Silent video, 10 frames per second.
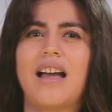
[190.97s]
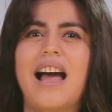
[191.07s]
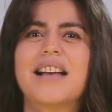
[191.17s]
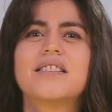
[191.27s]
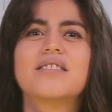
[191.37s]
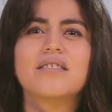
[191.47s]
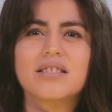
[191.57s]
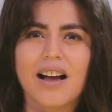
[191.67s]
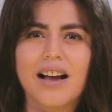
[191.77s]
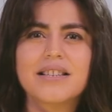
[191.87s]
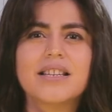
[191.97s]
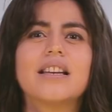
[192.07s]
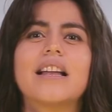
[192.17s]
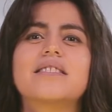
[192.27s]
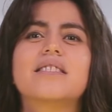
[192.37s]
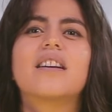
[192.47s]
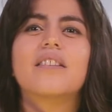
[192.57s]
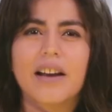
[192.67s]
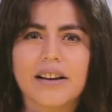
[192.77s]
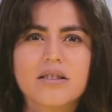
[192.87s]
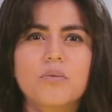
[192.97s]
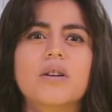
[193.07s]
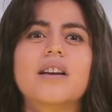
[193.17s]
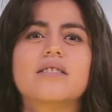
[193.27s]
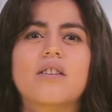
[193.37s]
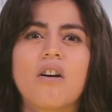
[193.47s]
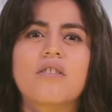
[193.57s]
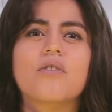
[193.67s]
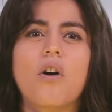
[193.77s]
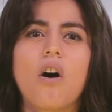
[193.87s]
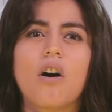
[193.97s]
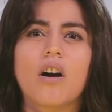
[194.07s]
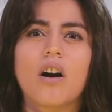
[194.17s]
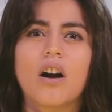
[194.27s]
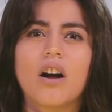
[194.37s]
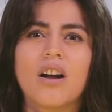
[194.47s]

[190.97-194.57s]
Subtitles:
As a society, let's correct what has gone wrong.